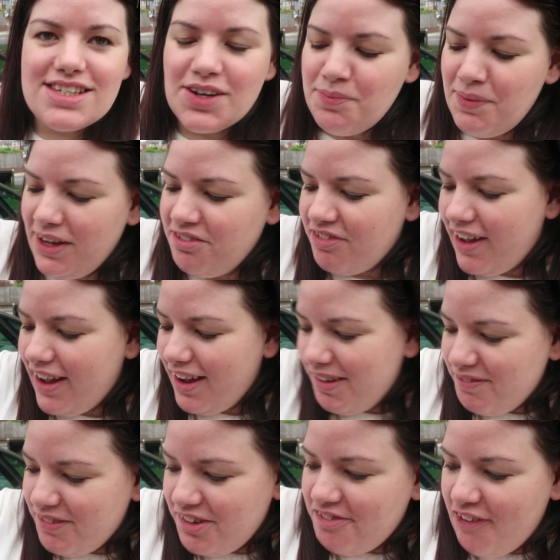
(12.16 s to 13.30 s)
So big
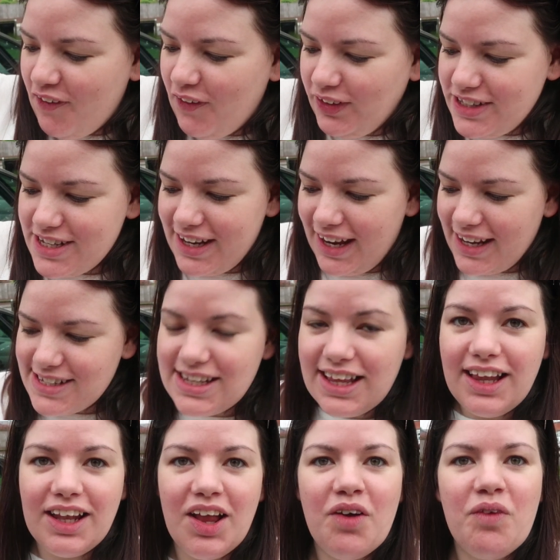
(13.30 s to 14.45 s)
fam, for today's
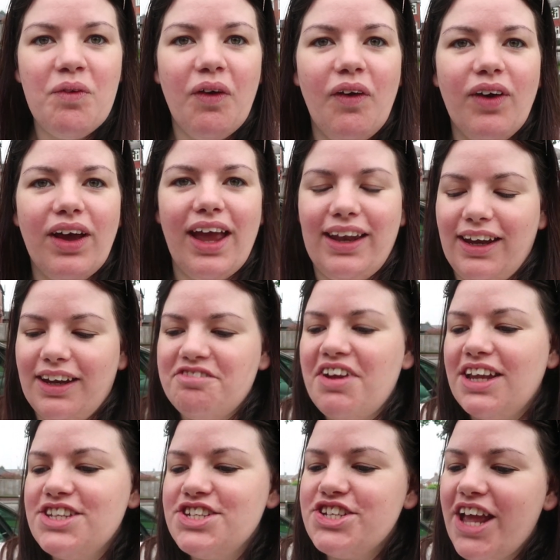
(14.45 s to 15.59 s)
little walk and
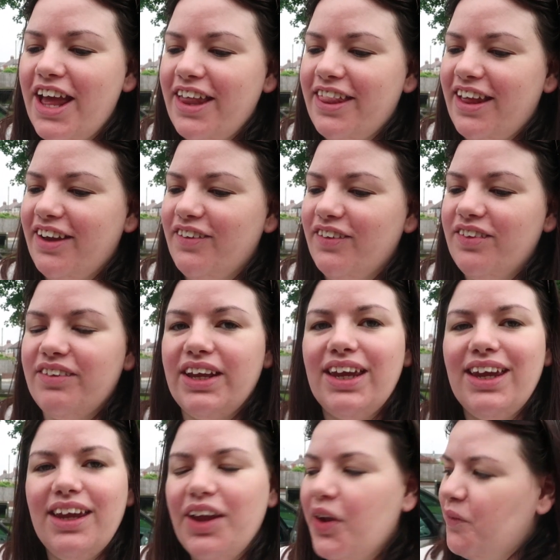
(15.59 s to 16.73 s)
adventure, there you go sweetie,
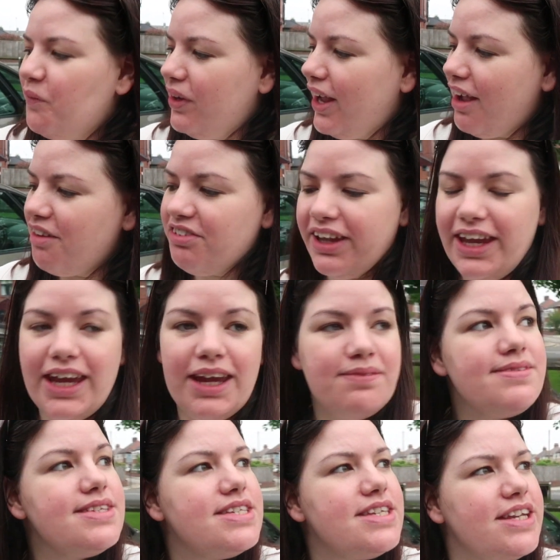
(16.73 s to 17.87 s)
we have
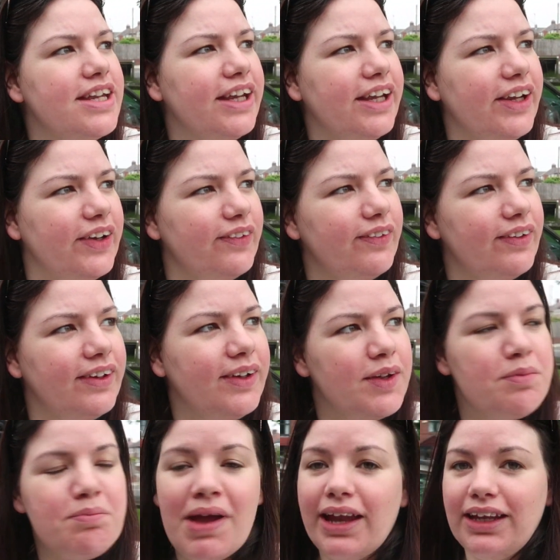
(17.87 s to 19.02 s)
came to
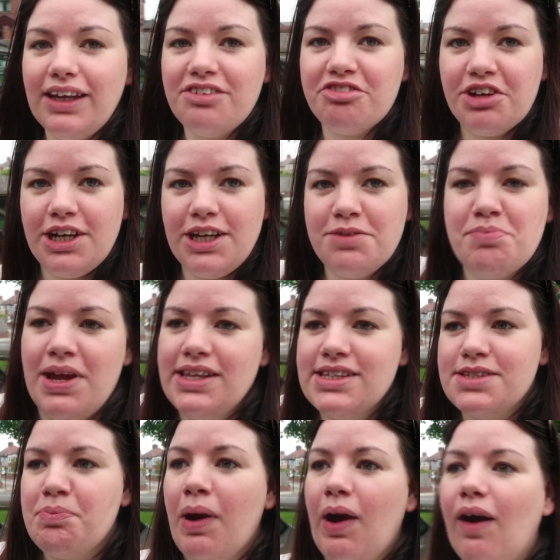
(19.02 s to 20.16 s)
Paddy
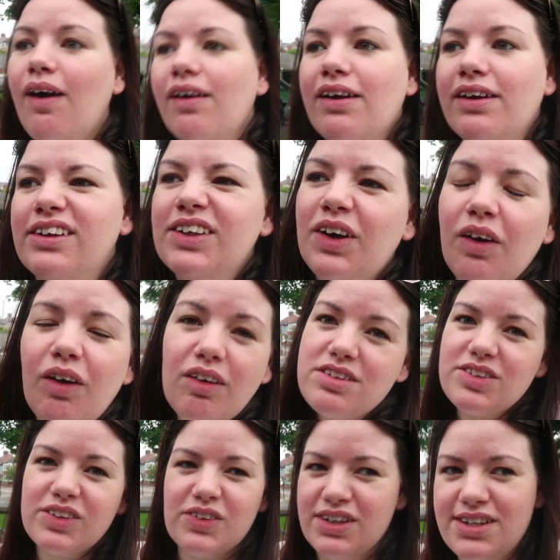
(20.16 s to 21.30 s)
Freeman's Park,
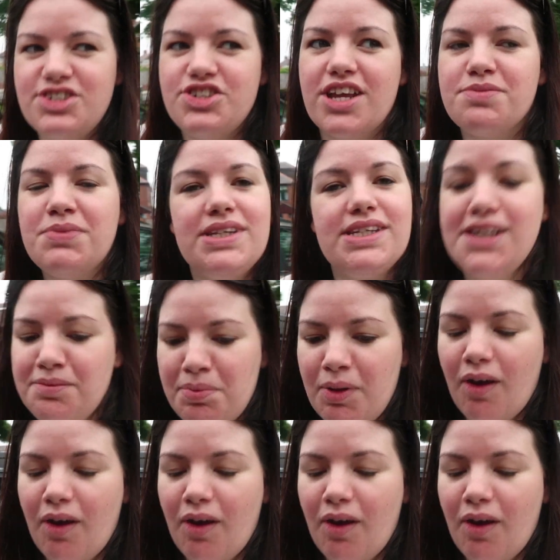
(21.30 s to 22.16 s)
also known as Jesmond Dene